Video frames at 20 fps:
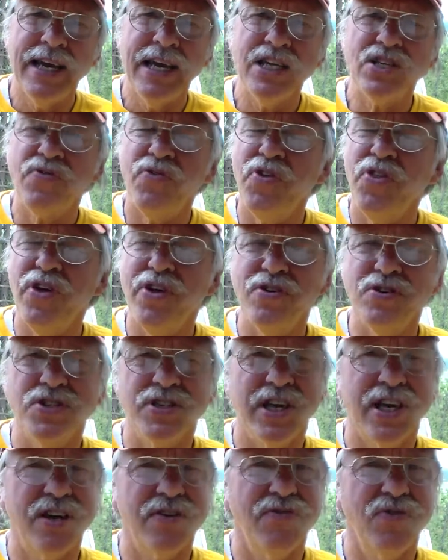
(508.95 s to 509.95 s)
It's for their
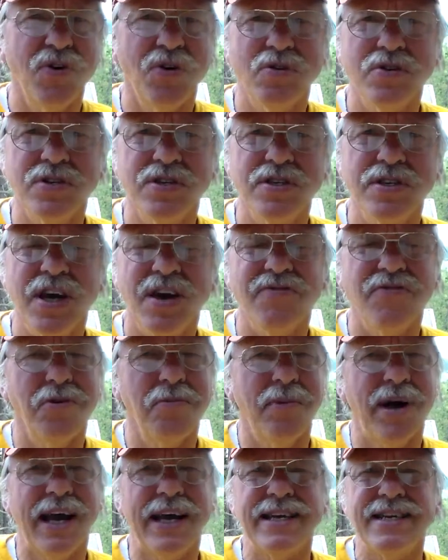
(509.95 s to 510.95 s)
sake, folks, not
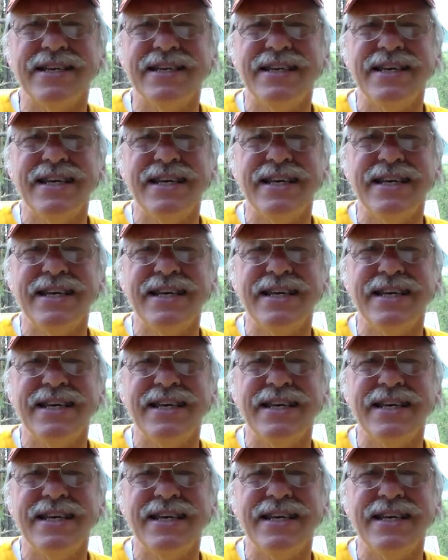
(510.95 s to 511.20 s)
for mine.